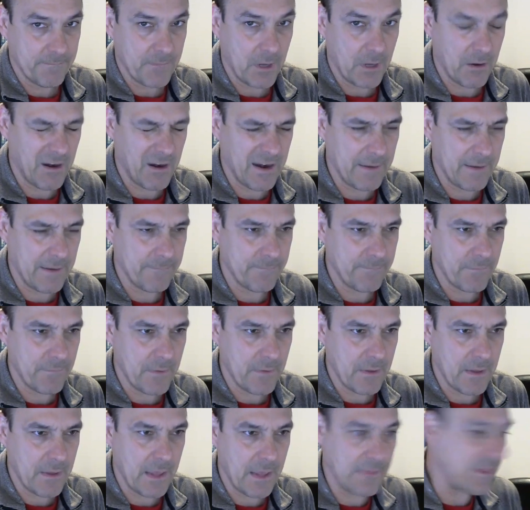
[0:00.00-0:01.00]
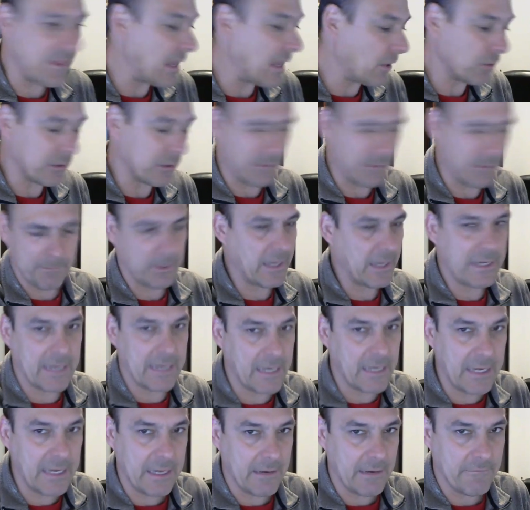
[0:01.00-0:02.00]
all right? And they don't complete
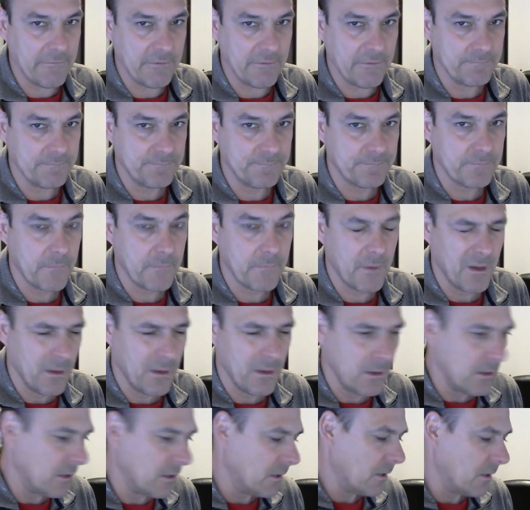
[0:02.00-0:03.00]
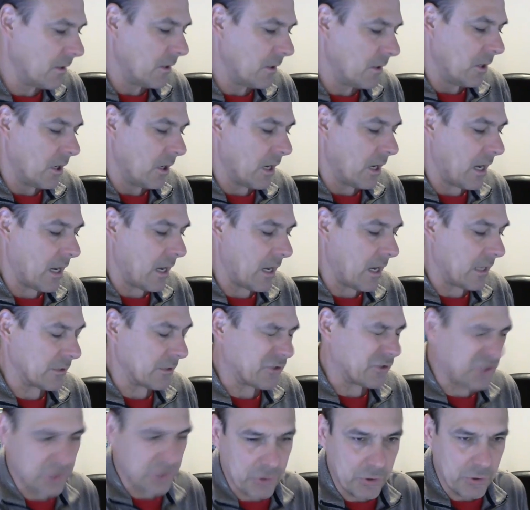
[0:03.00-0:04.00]
any of
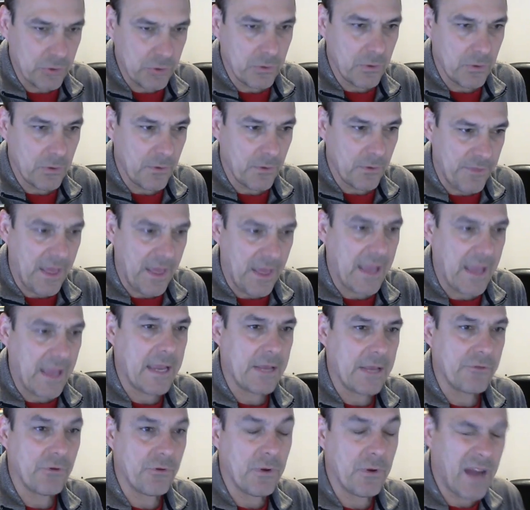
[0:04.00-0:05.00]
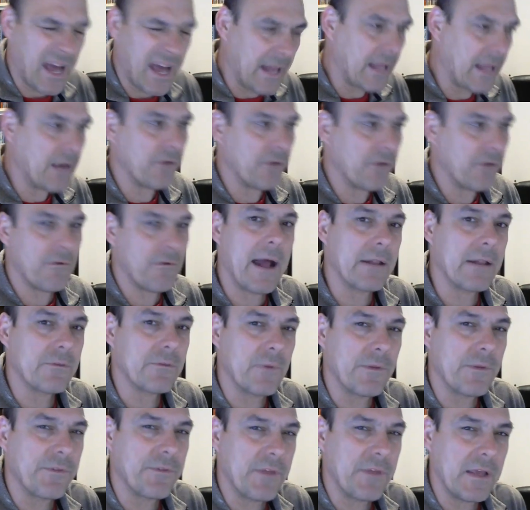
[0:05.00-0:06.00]
them. Two, they do not interact
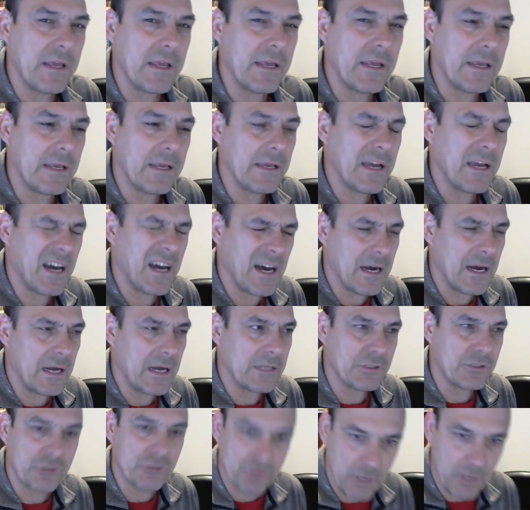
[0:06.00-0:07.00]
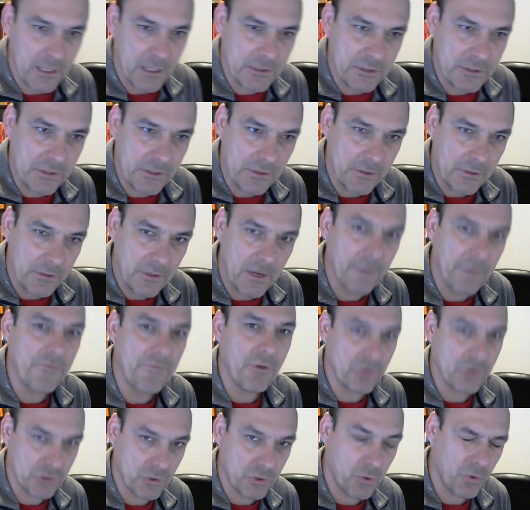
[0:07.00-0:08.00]
with the instructor of
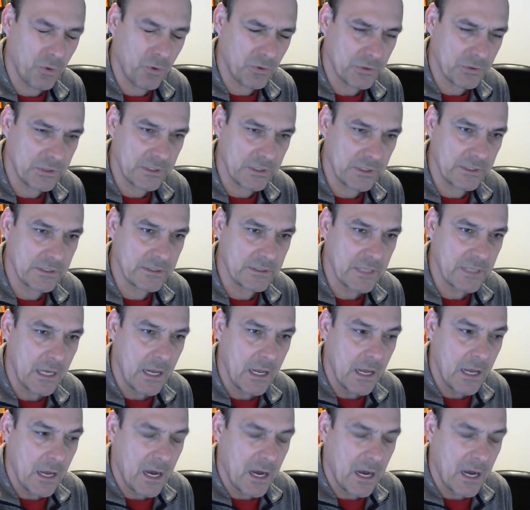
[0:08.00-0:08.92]
those courses